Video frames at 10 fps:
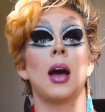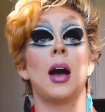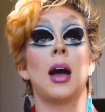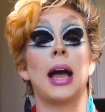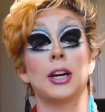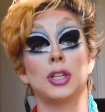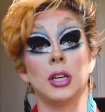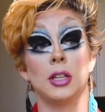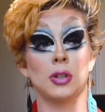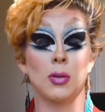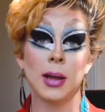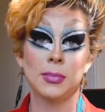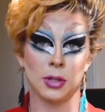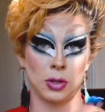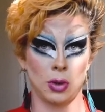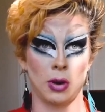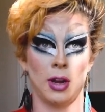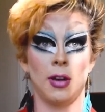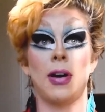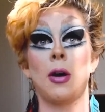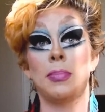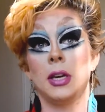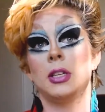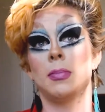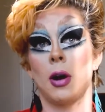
actually describes the story of how P.T.